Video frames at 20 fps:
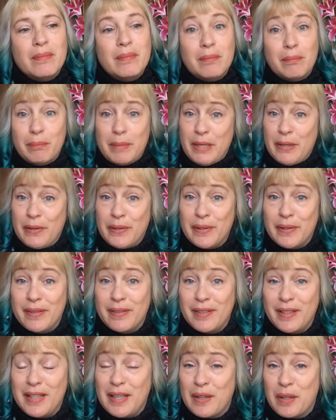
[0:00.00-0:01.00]
mirror
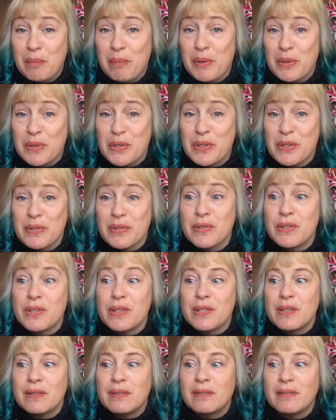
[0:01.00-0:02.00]
the other
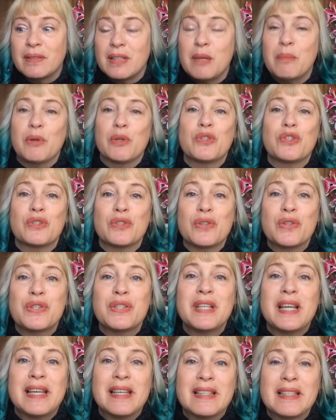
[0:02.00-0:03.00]
person's emotional
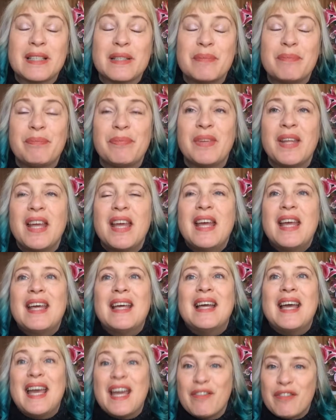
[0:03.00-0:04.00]
state.
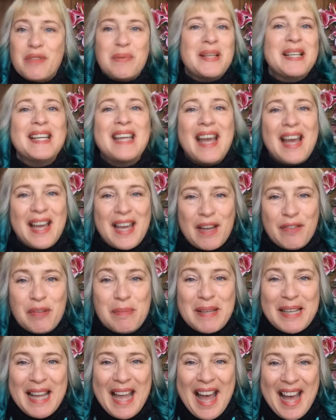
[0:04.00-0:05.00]

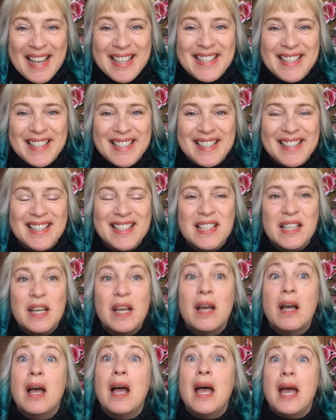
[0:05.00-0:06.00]
Everybody has these.
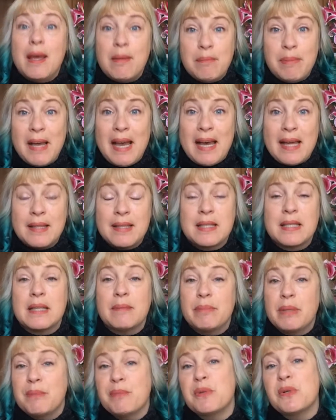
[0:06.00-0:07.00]
Empaths
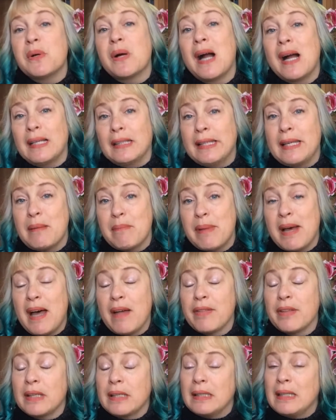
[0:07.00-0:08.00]
and people who are highly
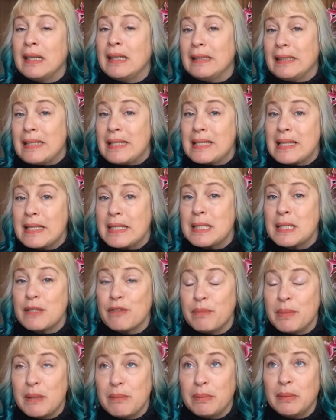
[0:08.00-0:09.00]
empathic and highly
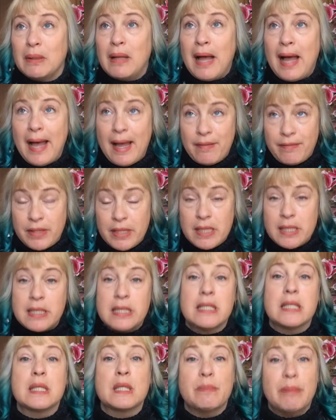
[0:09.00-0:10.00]
sensitive people have these
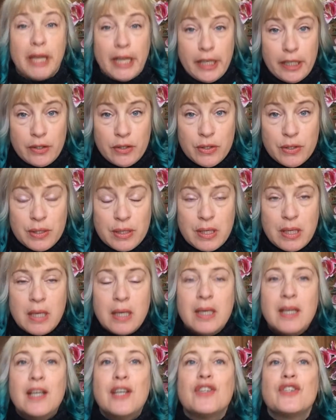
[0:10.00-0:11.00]
in spades.
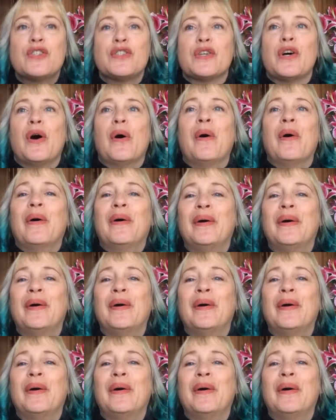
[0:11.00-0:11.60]
So